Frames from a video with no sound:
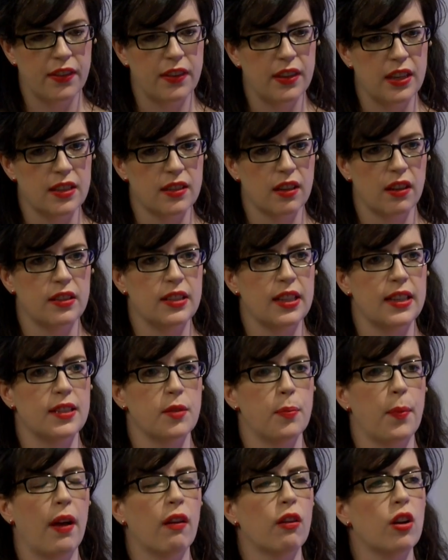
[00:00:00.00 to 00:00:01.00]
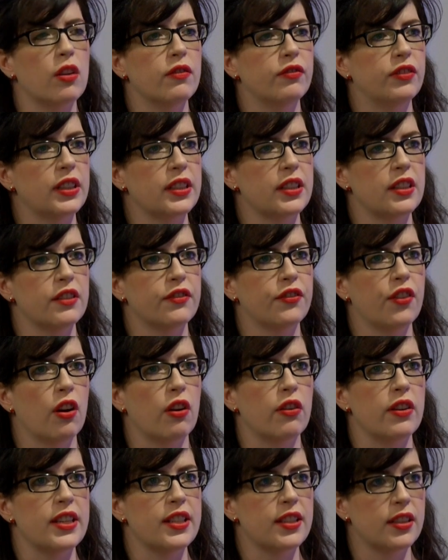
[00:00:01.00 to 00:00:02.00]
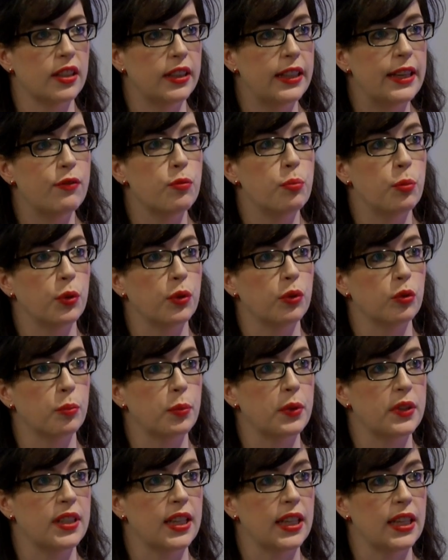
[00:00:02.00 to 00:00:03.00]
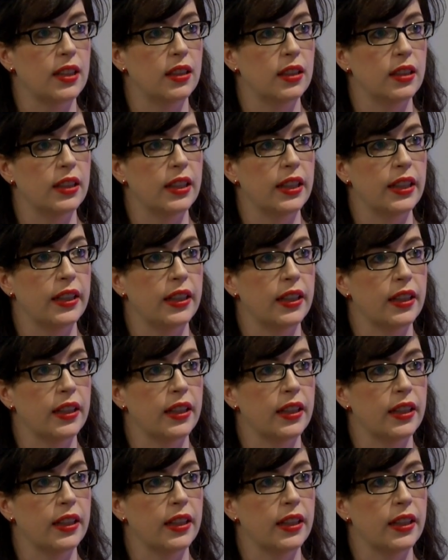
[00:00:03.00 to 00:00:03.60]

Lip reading: these ideas about conflict in the Far East to Liverpool particularly?